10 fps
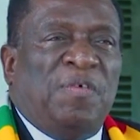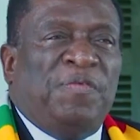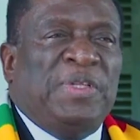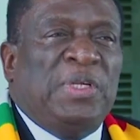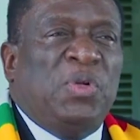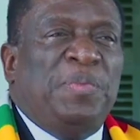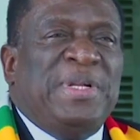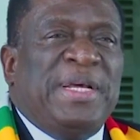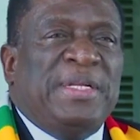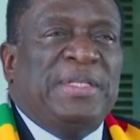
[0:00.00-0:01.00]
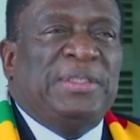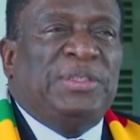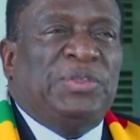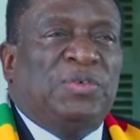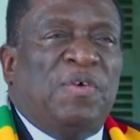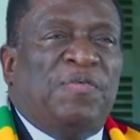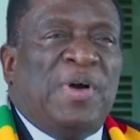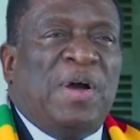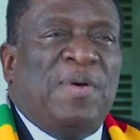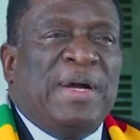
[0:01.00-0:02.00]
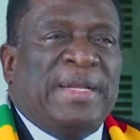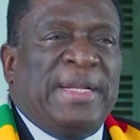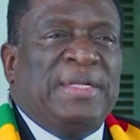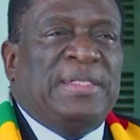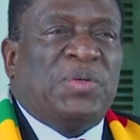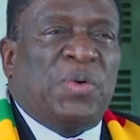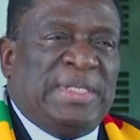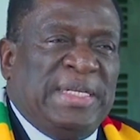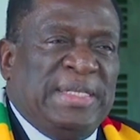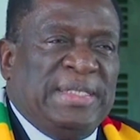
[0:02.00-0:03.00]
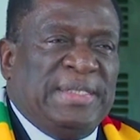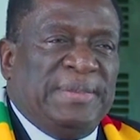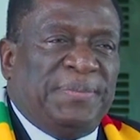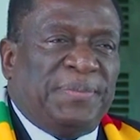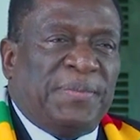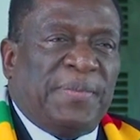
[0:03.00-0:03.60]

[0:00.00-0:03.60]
of the luminaries of our great continent.